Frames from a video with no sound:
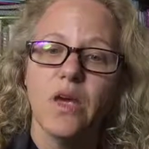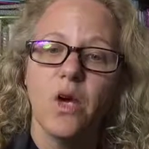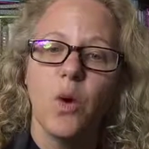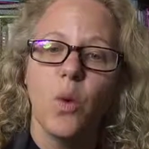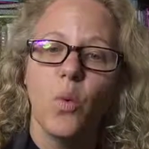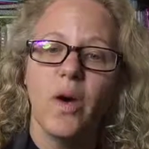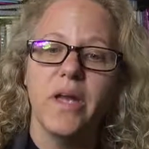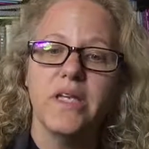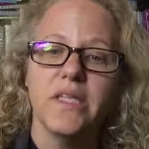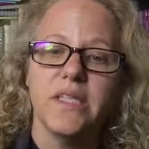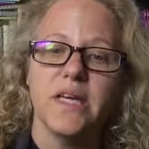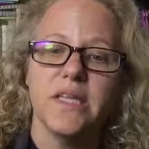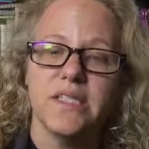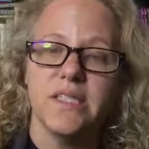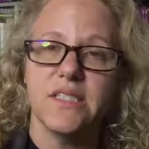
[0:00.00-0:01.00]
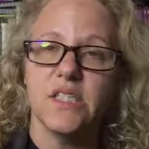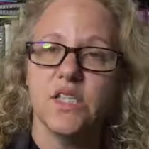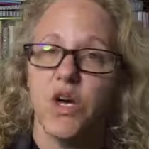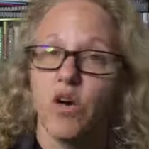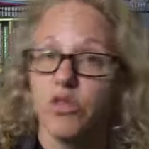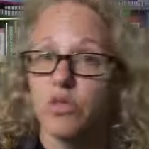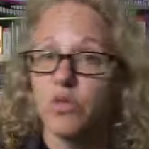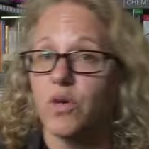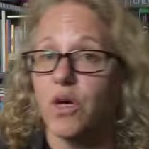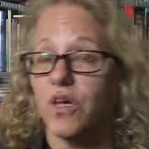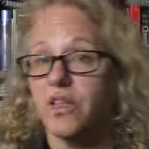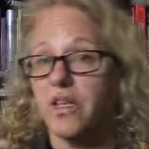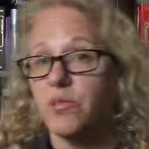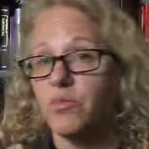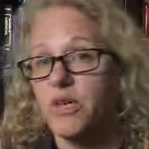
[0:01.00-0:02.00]
what it does is it goes through all
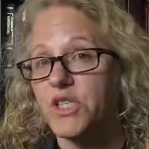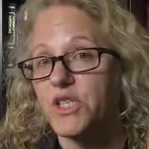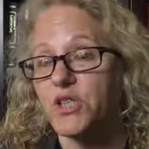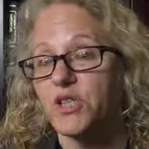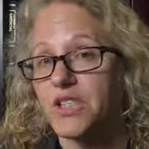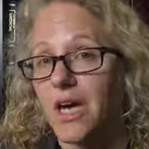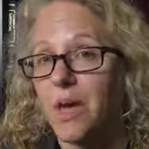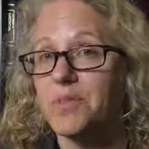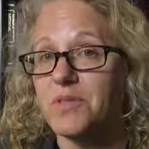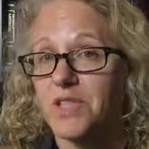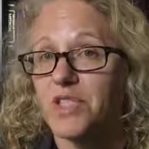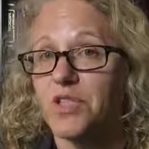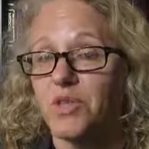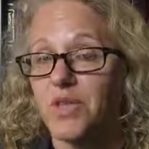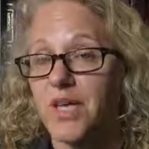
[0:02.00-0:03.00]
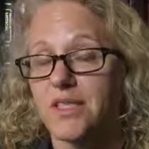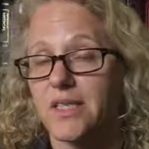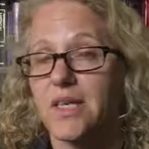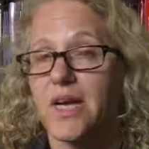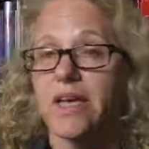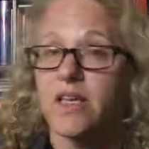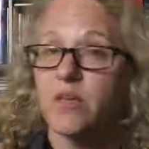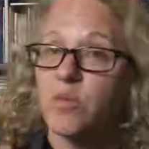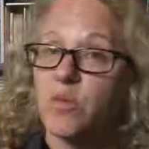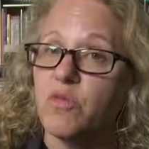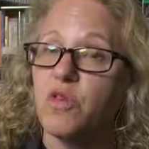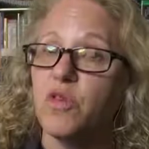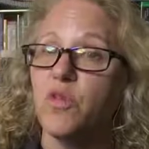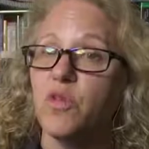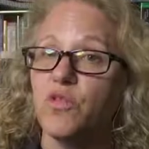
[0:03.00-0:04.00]
the research up to 2009 and
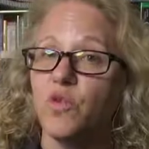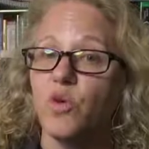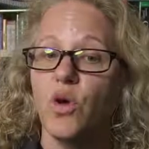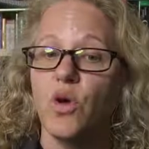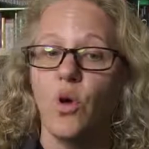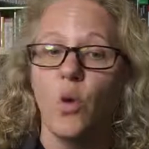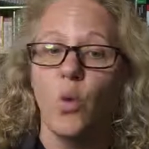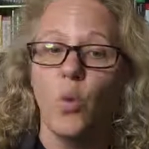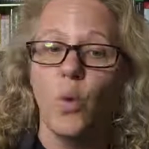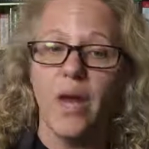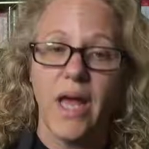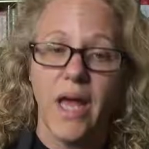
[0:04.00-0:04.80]
reviews what